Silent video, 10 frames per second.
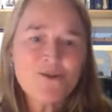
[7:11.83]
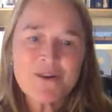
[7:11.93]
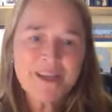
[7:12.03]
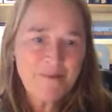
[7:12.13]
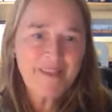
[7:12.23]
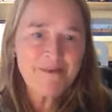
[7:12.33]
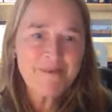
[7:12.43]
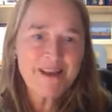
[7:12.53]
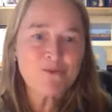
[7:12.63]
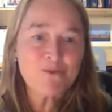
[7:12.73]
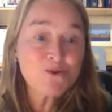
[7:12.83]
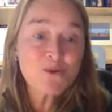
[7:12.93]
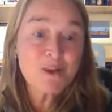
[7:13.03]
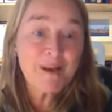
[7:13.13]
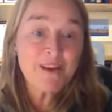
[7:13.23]
talking about the menopause,
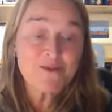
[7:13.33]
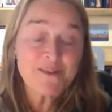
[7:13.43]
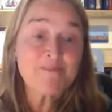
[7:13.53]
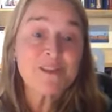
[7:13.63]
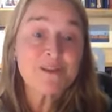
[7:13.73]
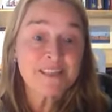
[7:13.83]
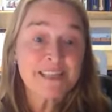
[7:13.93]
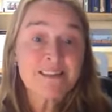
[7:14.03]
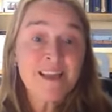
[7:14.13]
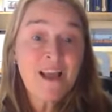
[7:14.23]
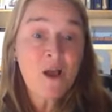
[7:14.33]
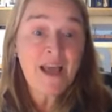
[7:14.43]
talking about your symptoms, and